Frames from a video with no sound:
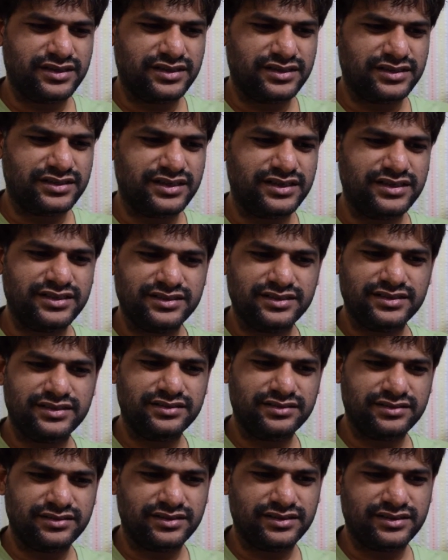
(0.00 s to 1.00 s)
they
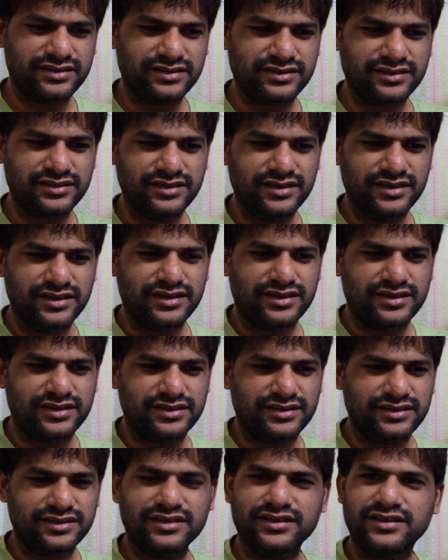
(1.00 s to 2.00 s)
insist
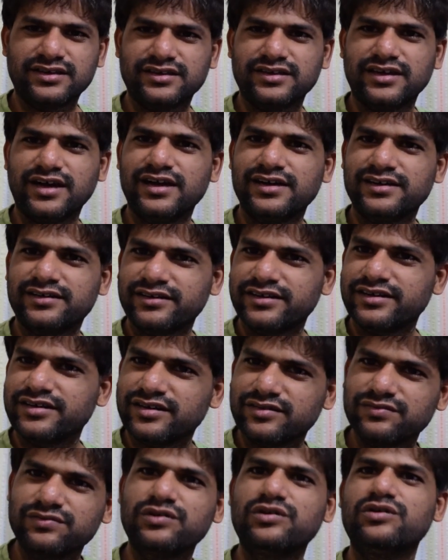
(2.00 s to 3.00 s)
the altering
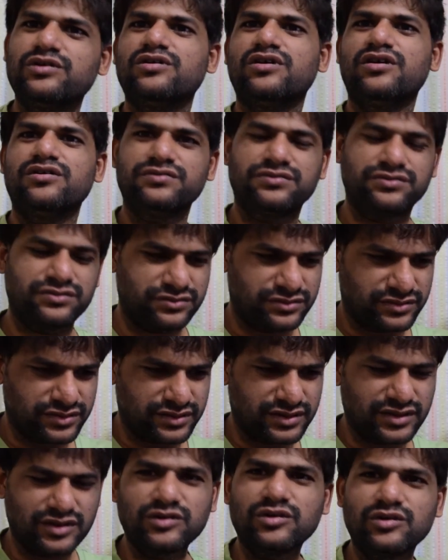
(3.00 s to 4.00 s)
the flow of
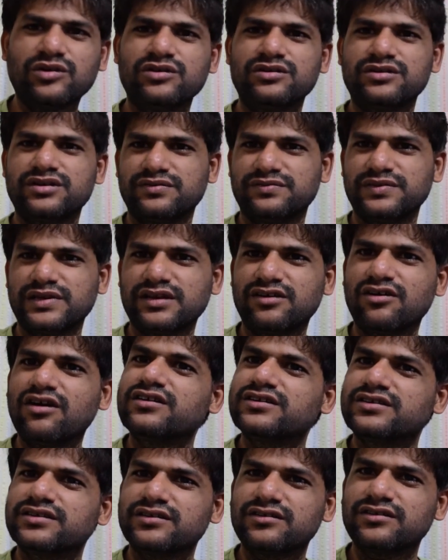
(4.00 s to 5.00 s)
the code will
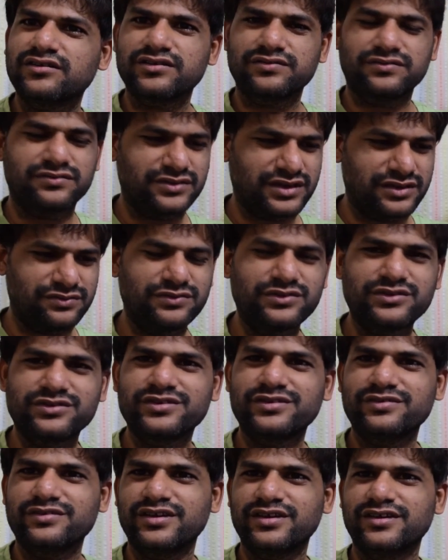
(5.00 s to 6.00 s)
cause sort of
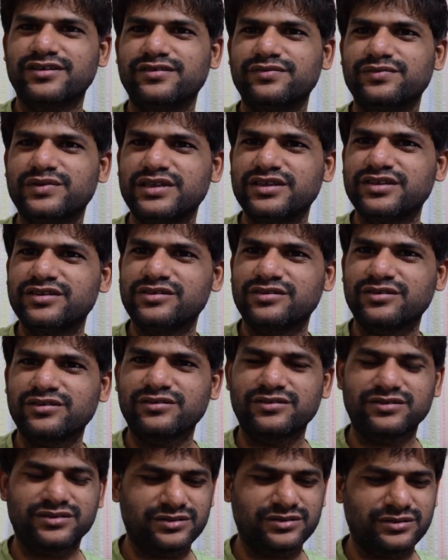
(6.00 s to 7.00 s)
confusion within your
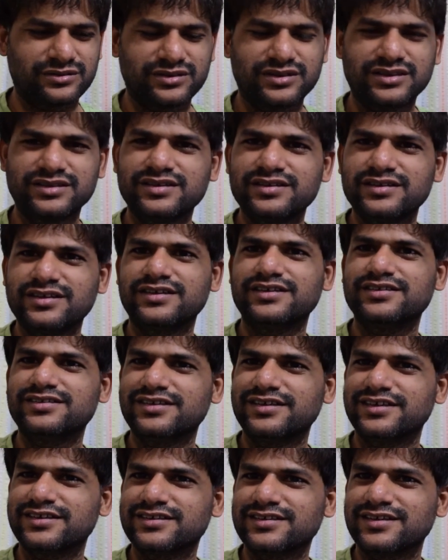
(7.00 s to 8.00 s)
code. So this is the
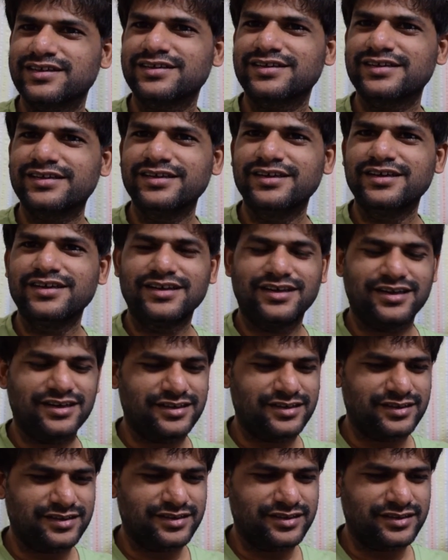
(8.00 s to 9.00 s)
reason exactly
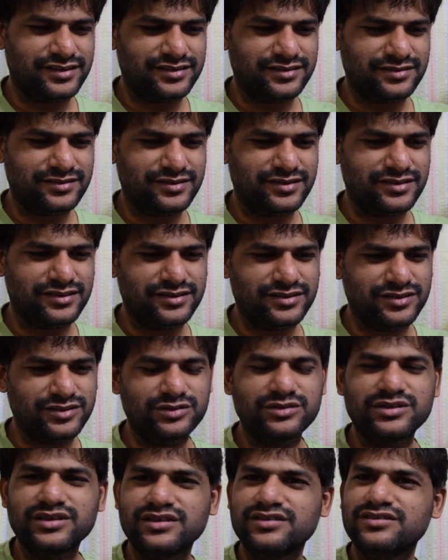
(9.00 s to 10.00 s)
the
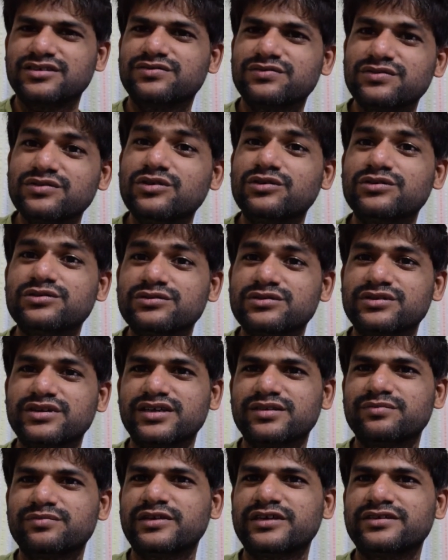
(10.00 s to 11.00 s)
usage of GOTO
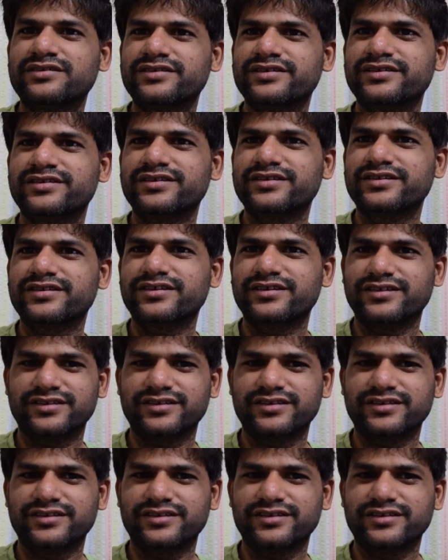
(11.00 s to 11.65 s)
statements is